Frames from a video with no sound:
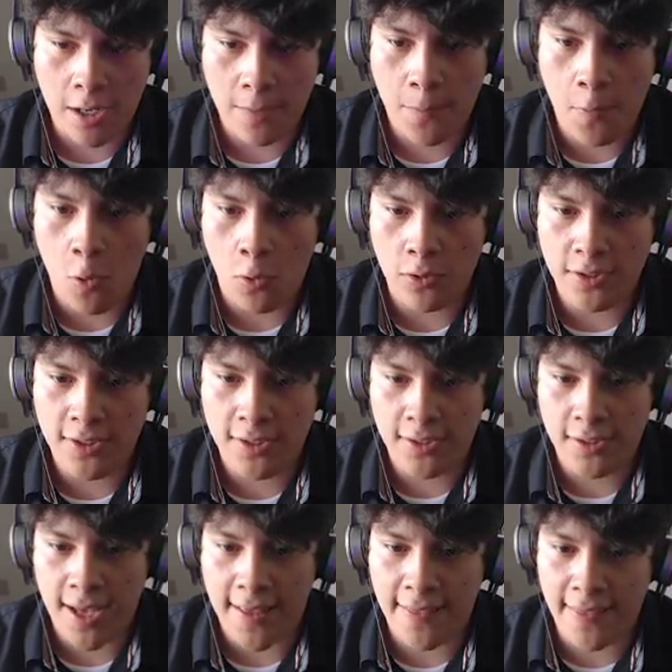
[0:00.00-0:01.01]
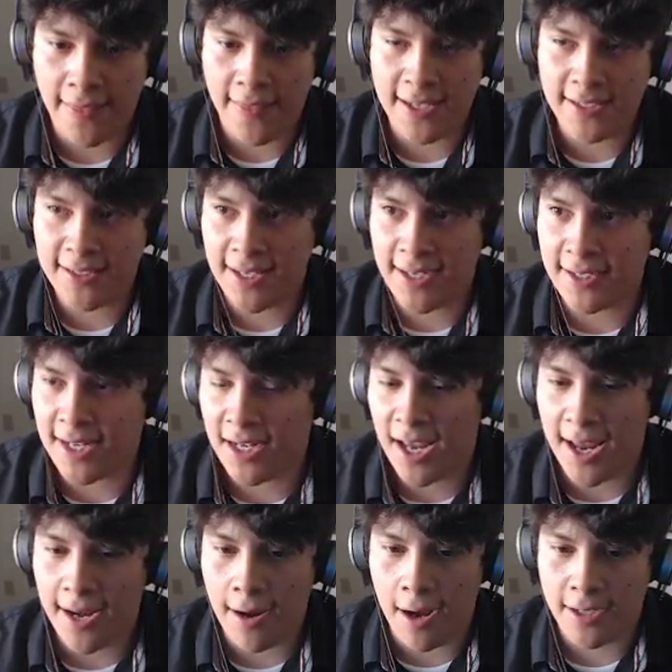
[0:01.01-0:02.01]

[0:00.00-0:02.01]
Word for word: Pulse, and this thing is gonna get knocked